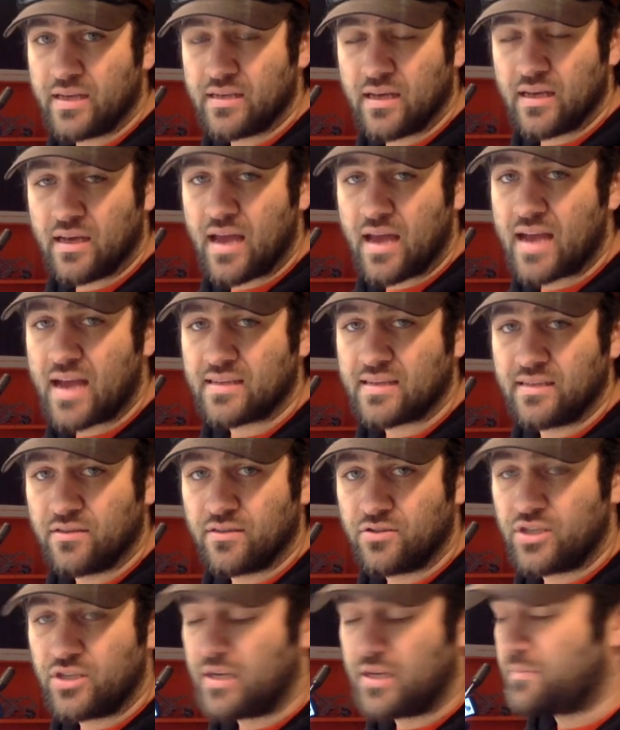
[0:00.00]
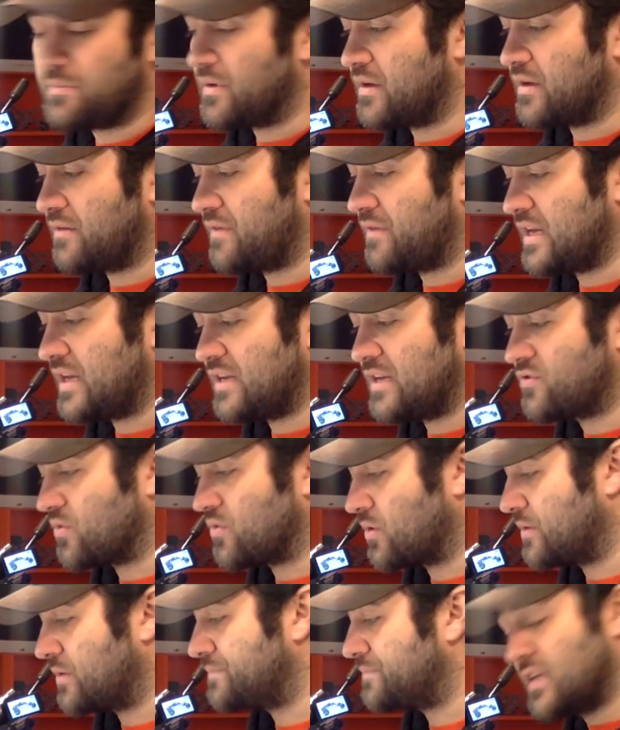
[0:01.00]
axial Jeep of any
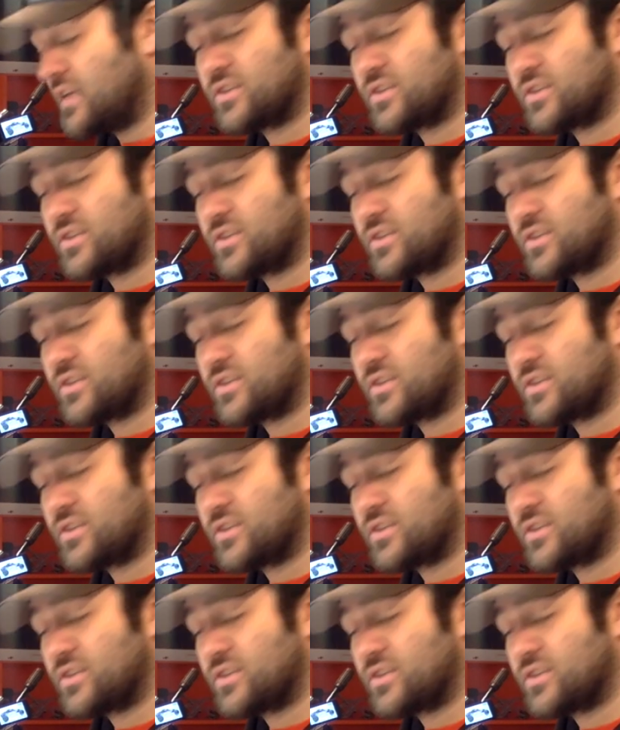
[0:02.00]
sort,